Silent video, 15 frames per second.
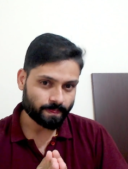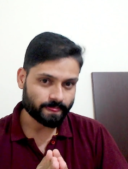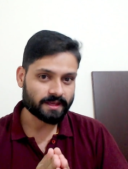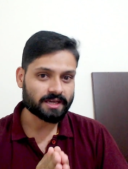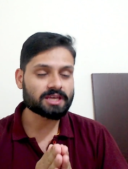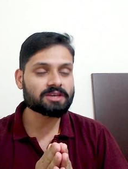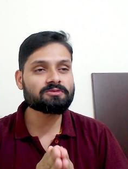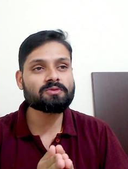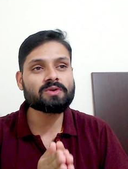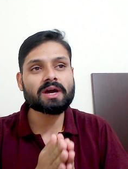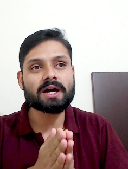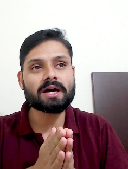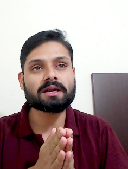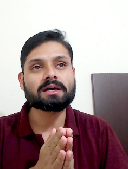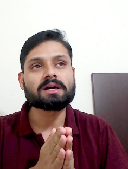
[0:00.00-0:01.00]
if we
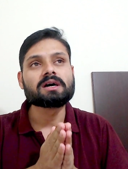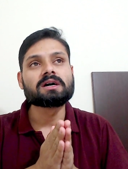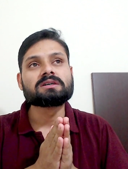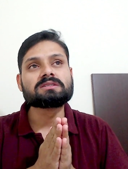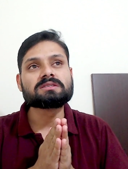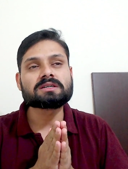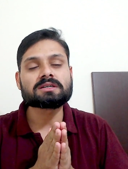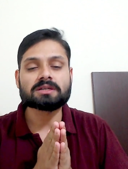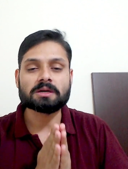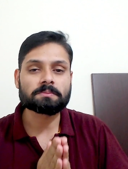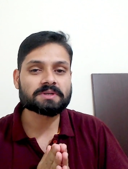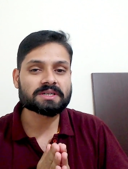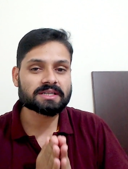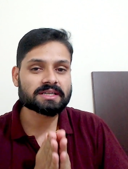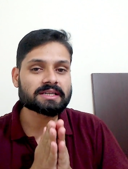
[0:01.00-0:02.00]
are not
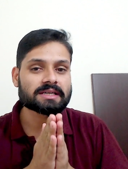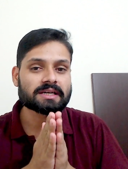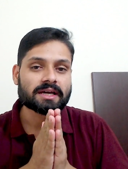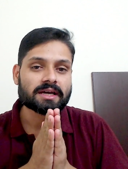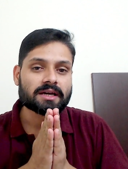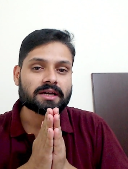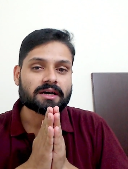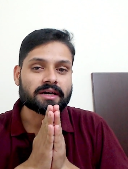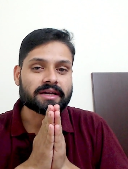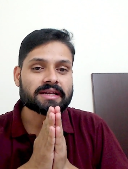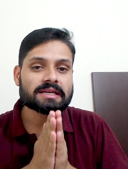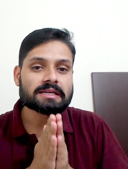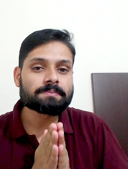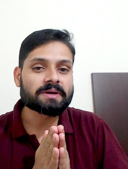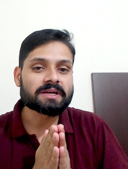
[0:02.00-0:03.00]
completely
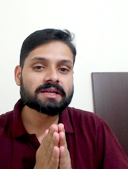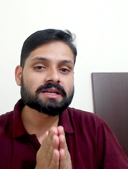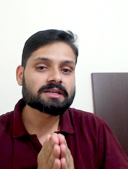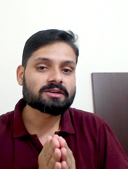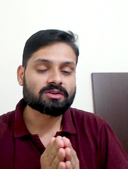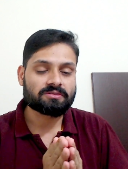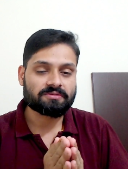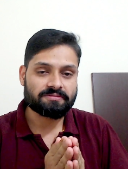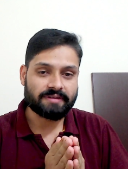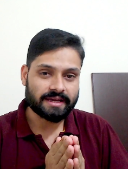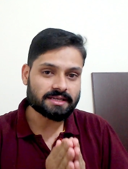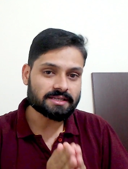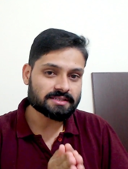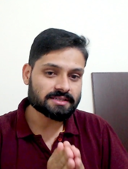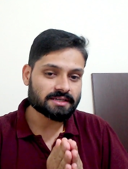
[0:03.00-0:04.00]
independent on
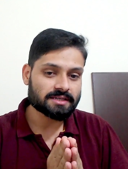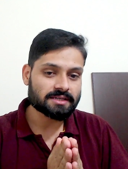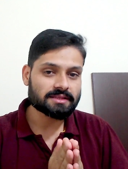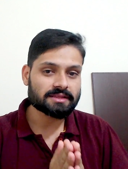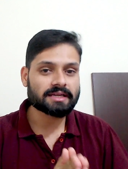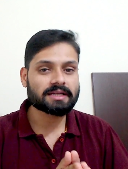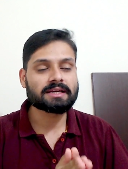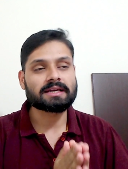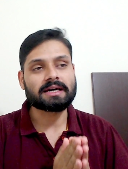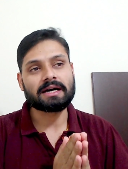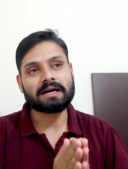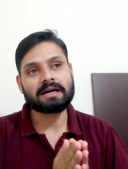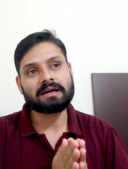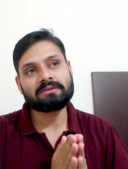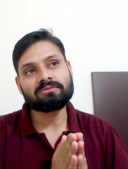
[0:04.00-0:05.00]
financially, then
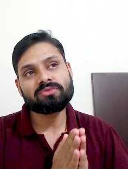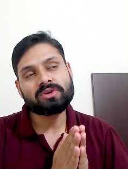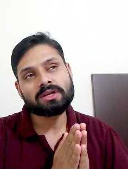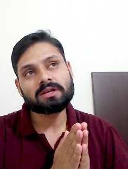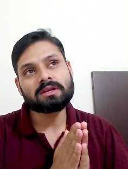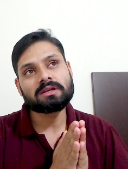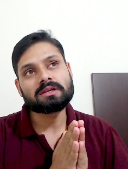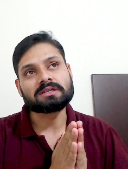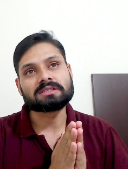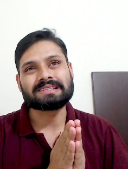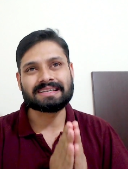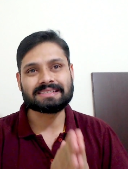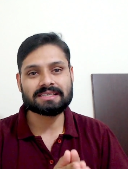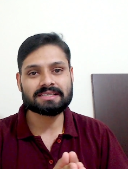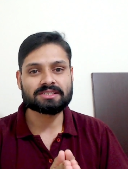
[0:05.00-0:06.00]
I will
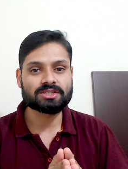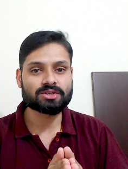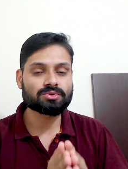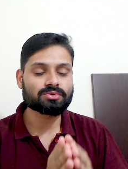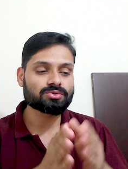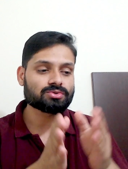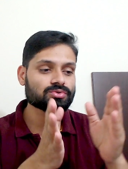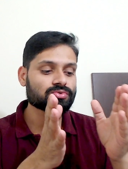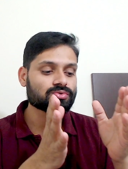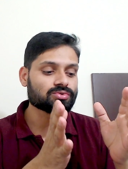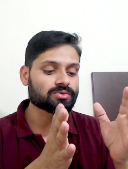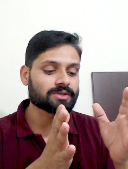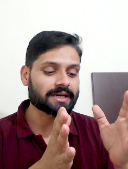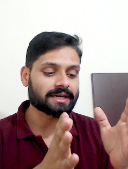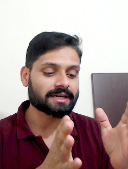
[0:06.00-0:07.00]
suggest you
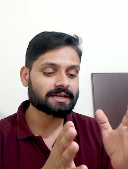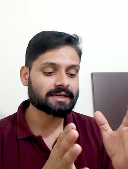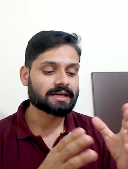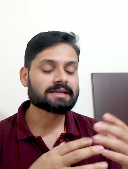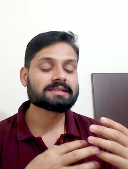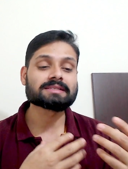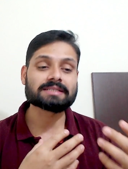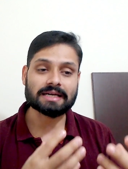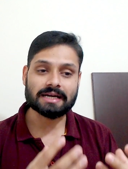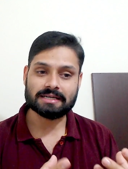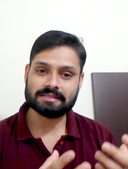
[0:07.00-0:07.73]
to like start a